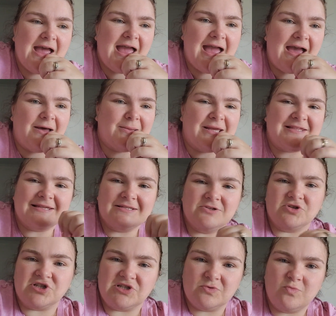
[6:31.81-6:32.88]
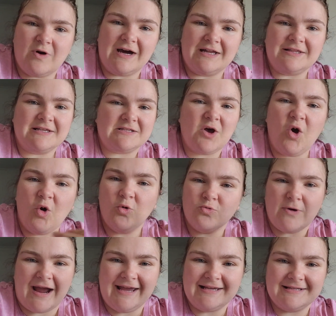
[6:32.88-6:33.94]
how like there's not just one, there's a whole
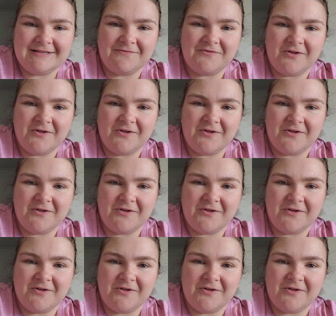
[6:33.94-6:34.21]
race